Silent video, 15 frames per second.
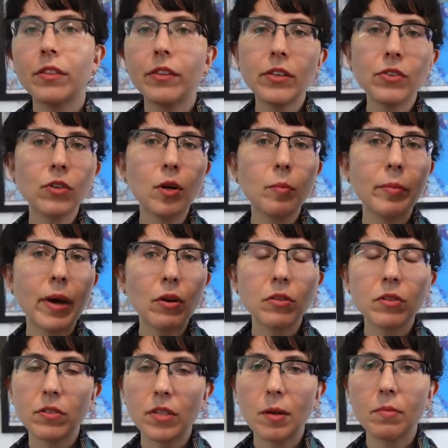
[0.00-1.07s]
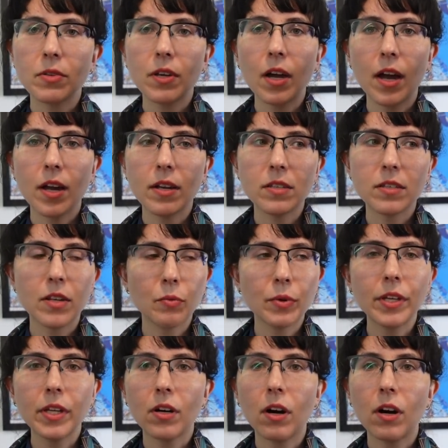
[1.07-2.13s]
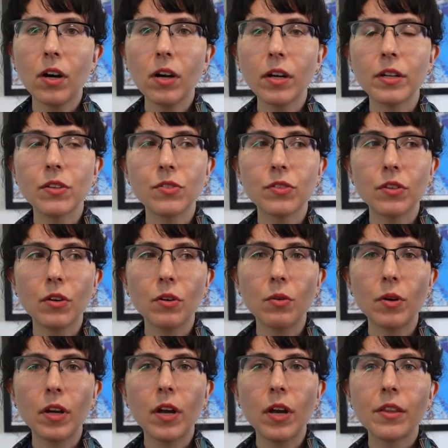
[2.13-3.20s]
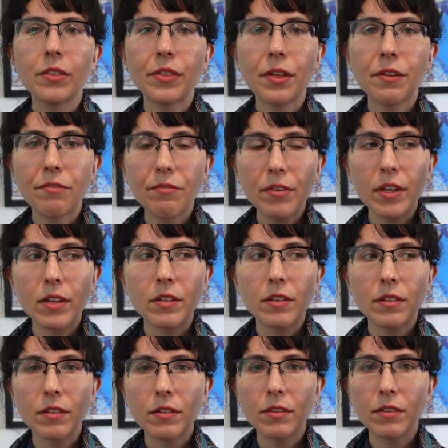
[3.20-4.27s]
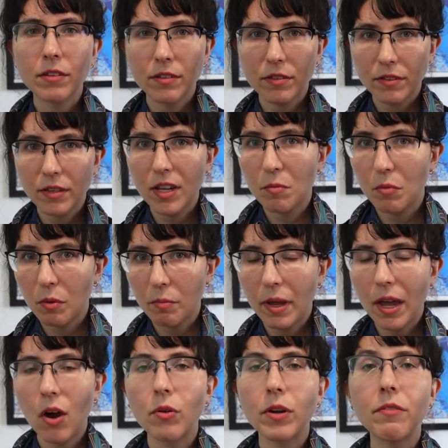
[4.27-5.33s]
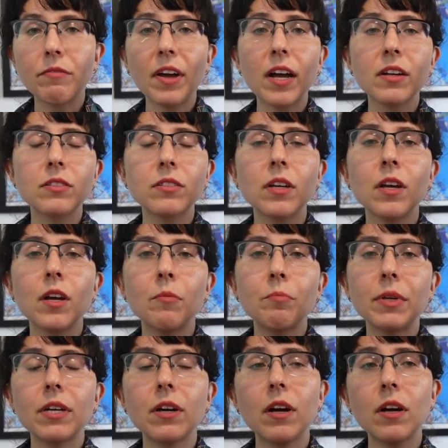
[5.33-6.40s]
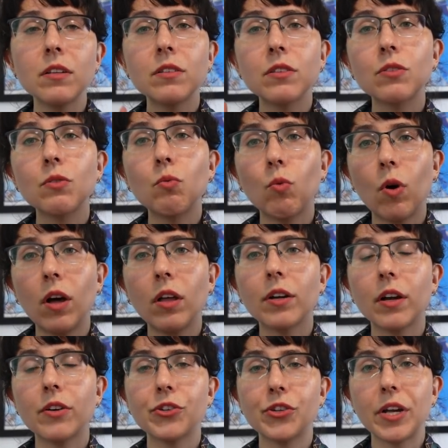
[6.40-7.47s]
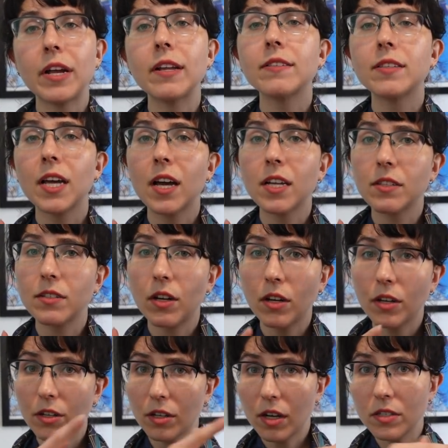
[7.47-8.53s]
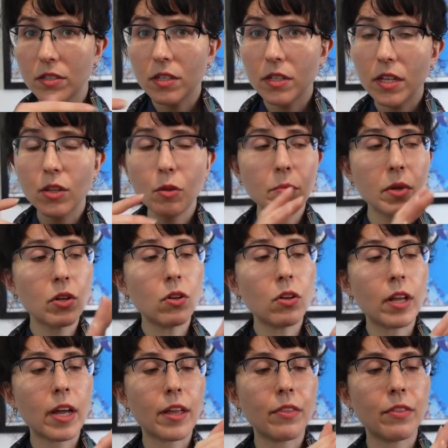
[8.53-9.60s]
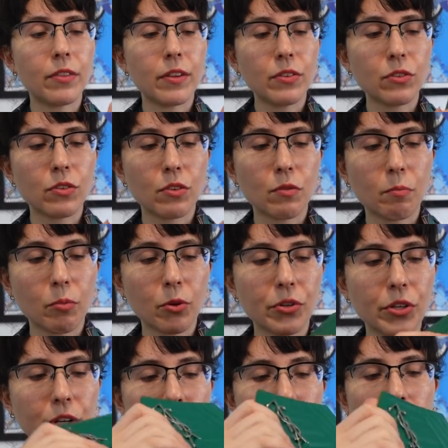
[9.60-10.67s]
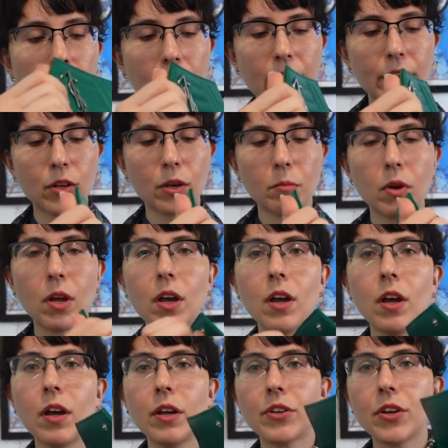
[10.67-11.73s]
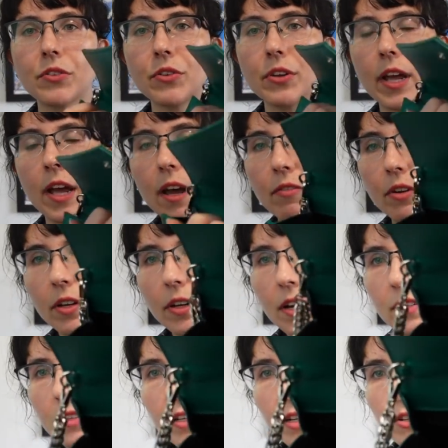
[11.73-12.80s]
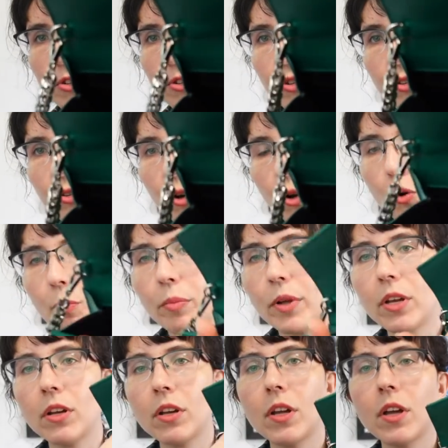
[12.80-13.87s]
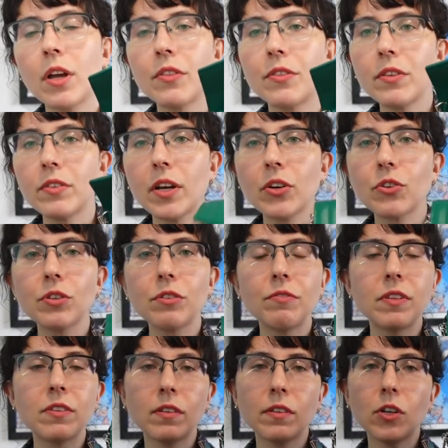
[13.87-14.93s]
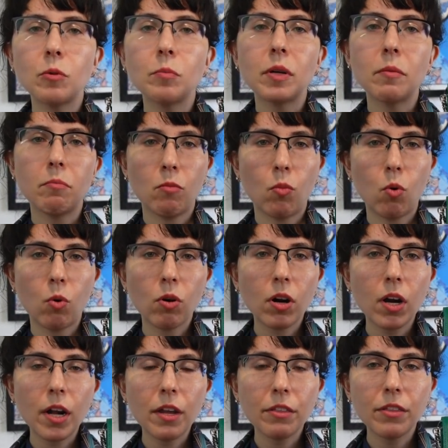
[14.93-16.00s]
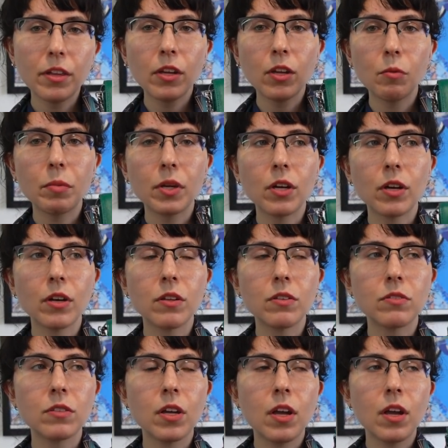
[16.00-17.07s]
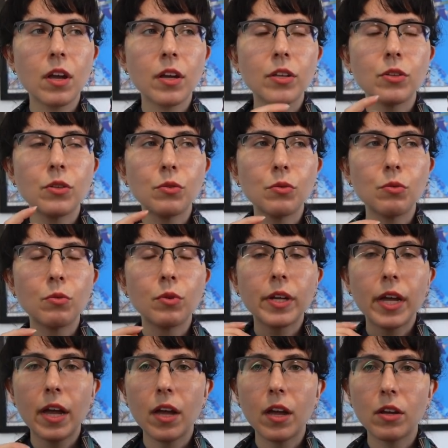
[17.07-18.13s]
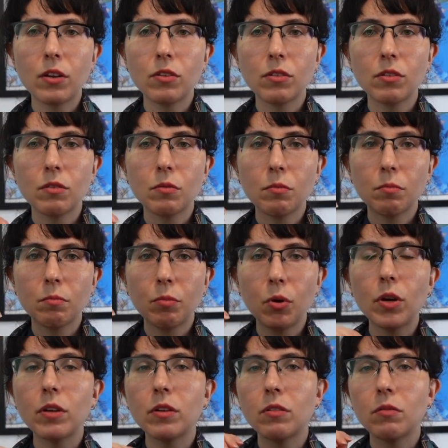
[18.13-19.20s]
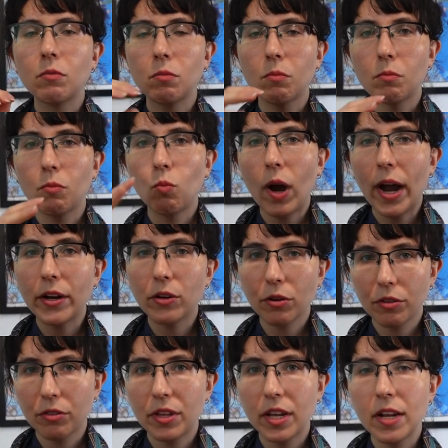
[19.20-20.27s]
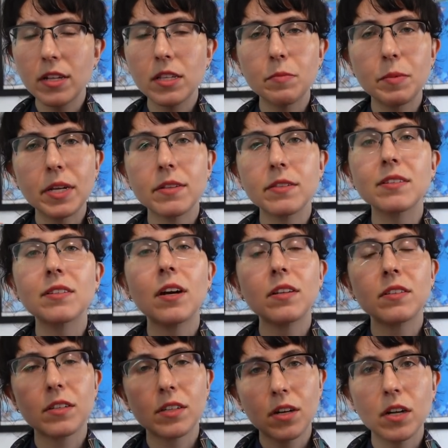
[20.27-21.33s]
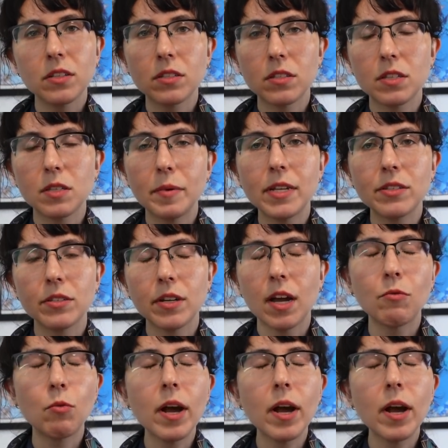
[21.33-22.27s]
These are about the same size, they really are, and so they fit the same amount. In fact, because the wallet on chains has a gusset in the middle and this particular item doesn't have a gusset, it's just open, this actually fits a little bit more, I think, because you can put wider things because the gusset cuts the space in half.